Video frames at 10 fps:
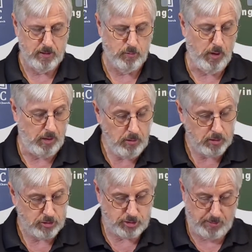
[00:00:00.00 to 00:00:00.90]
Well,
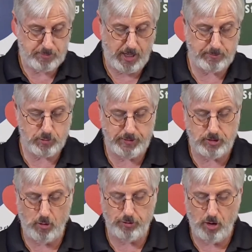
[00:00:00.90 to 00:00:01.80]
sometimes we
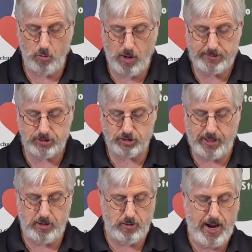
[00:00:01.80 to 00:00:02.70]
don't know what to
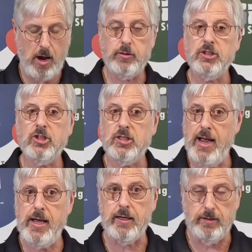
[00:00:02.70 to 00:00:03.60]
say or how to
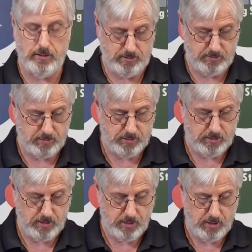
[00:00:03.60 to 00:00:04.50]
say it.
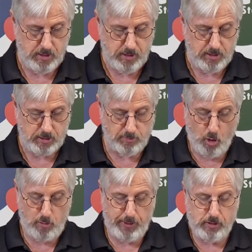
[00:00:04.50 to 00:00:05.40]
The
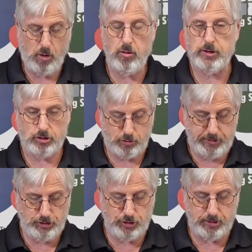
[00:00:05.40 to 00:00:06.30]
more we grow as
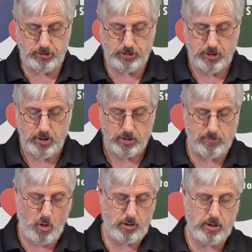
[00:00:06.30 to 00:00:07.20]
Christians, the
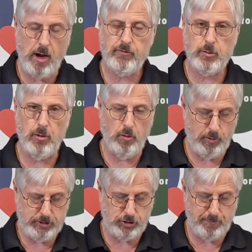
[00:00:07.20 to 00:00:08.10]
more comfortable
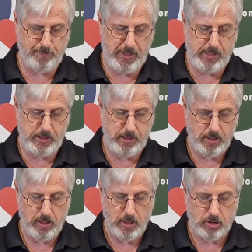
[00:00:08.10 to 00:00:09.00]
we should be
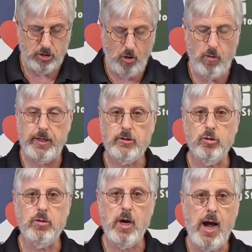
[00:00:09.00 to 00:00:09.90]
going to
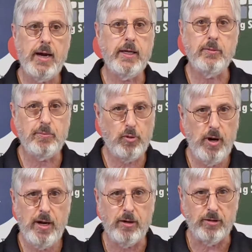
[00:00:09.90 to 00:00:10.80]
God in
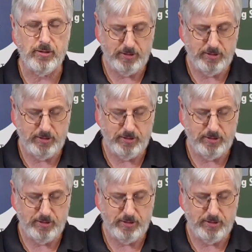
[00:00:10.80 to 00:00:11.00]
prayer.